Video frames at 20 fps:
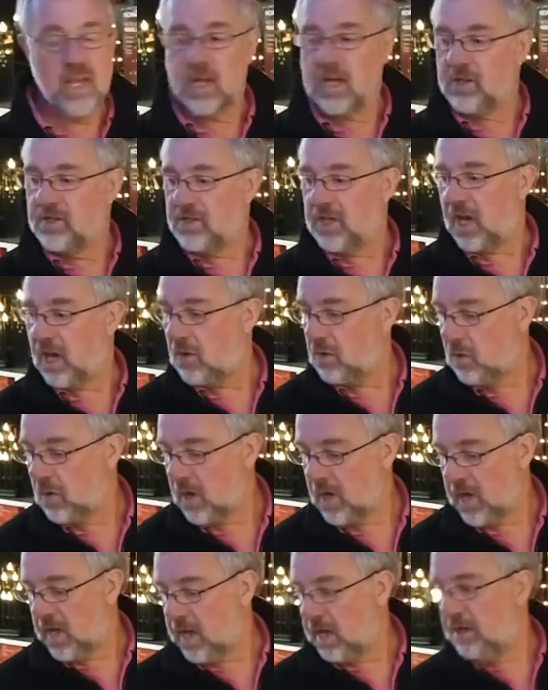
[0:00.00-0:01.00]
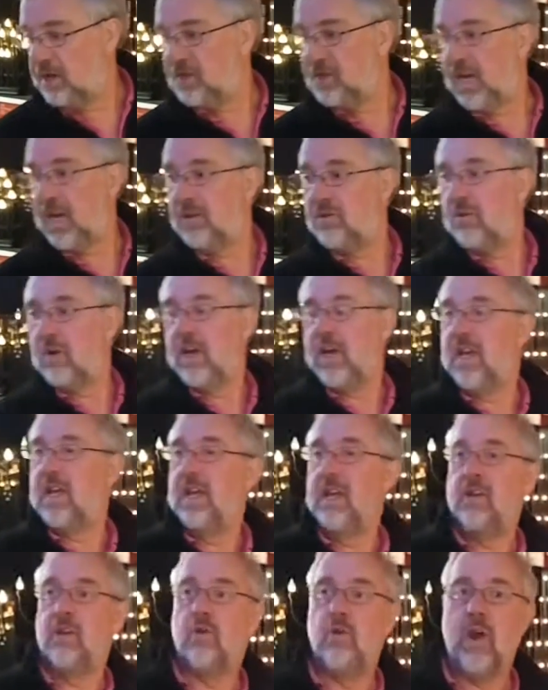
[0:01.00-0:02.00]
So generally
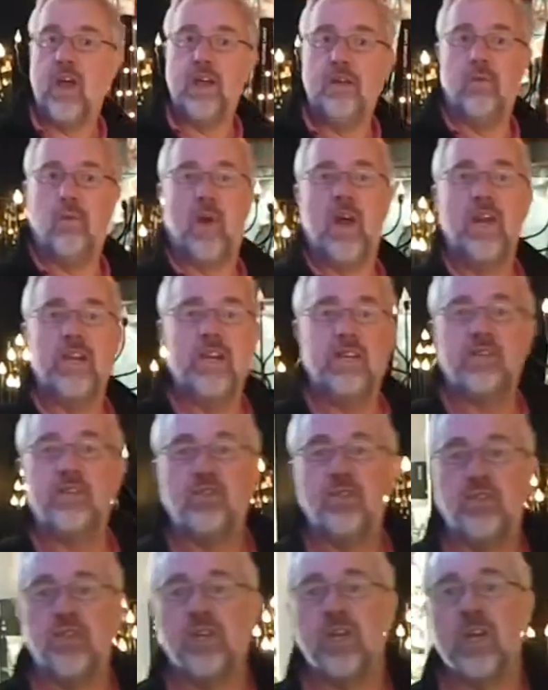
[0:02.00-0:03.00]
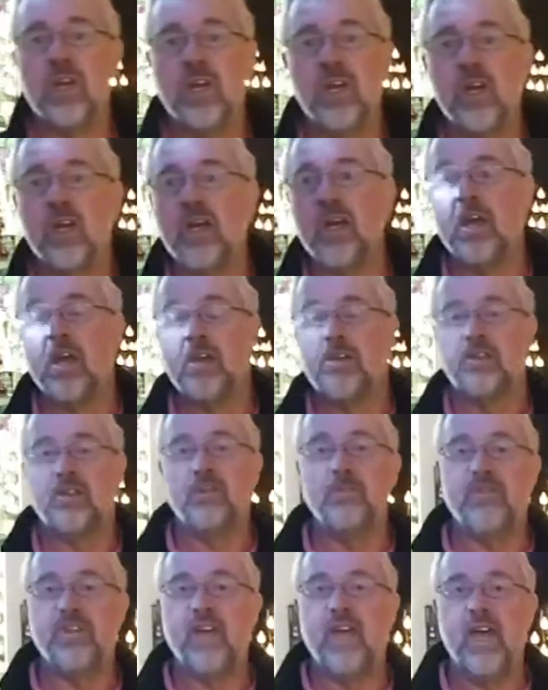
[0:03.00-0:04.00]
great range,
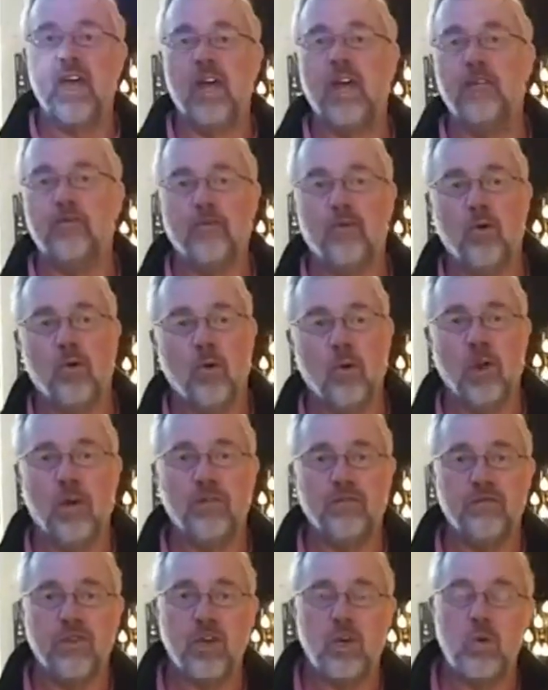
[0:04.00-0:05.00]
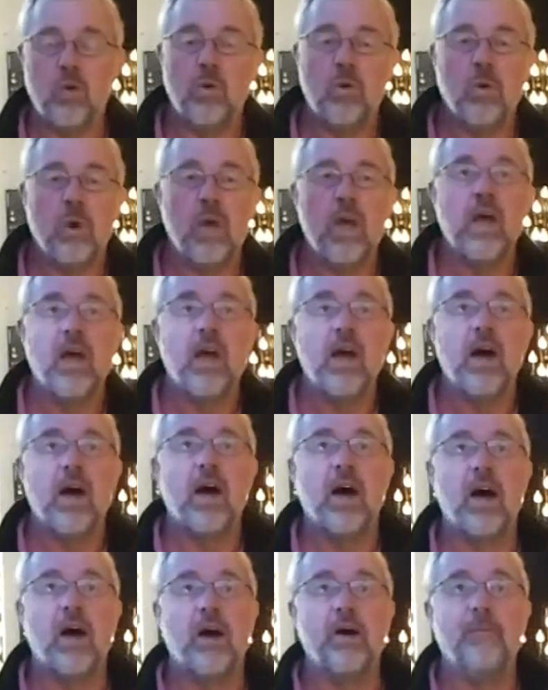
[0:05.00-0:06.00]
something here for all of you,
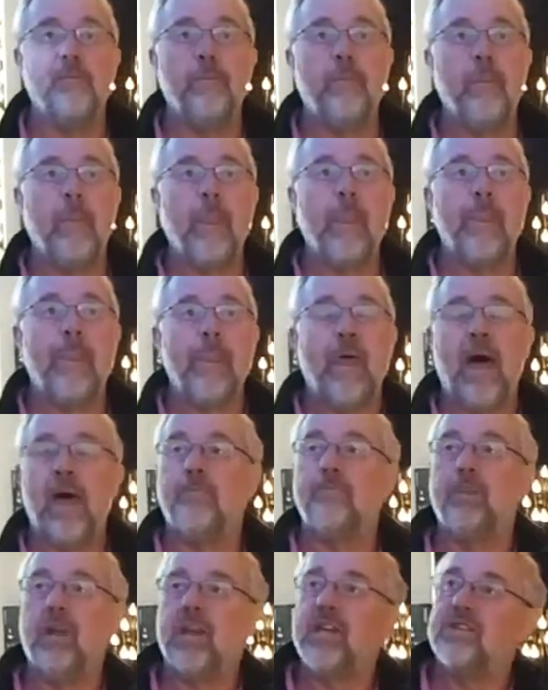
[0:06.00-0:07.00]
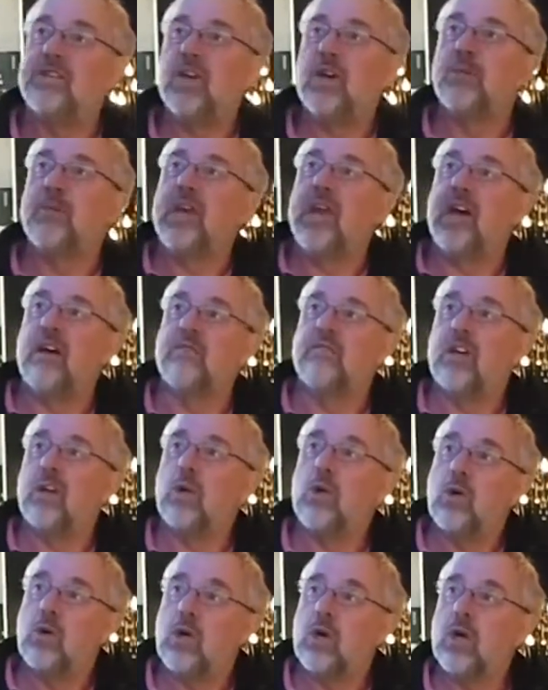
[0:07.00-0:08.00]
and please come and have a
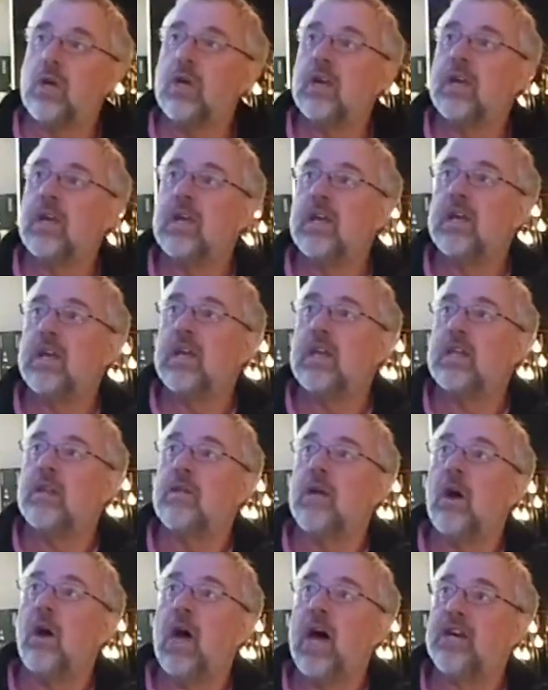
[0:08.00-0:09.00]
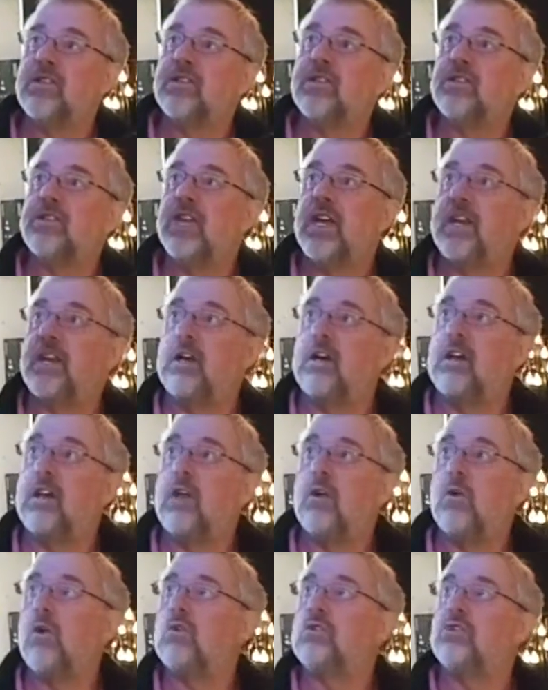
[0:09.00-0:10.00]
look. As I said
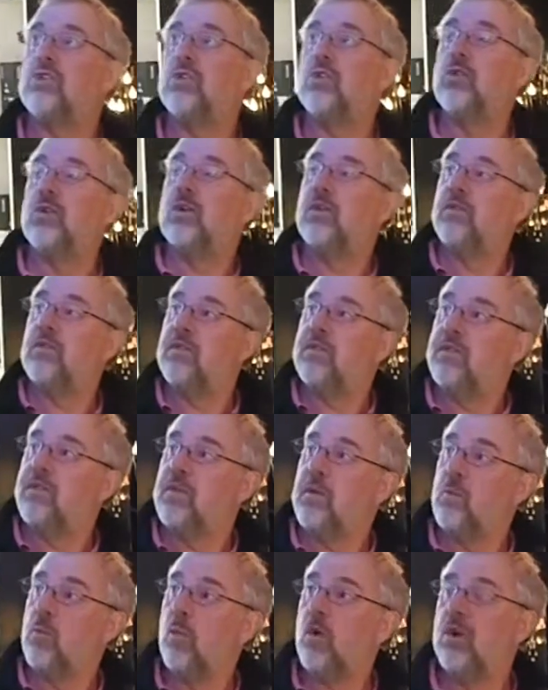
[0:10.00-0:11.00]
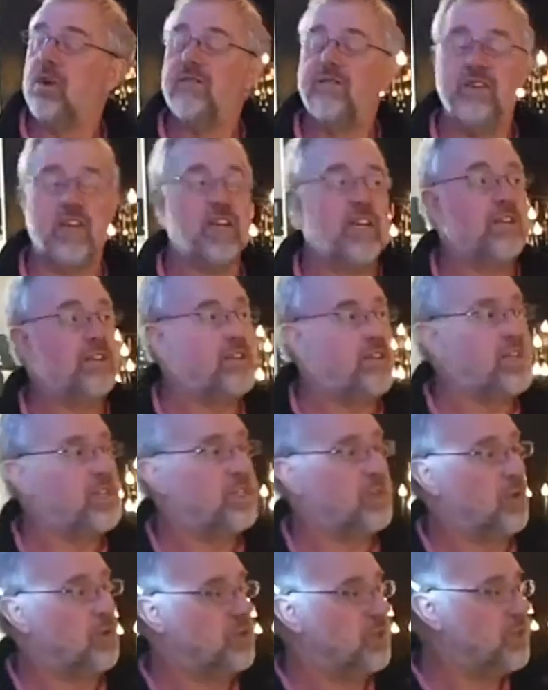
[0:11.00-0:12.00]
earlier on to you, one of each is
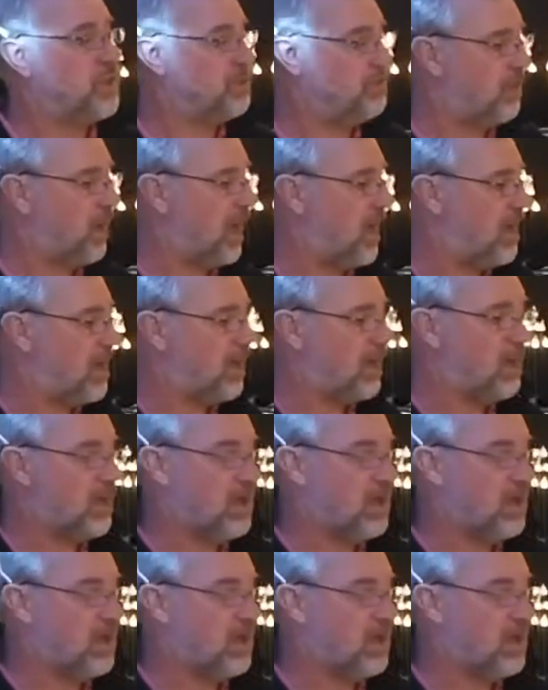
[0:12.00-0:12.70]
on display.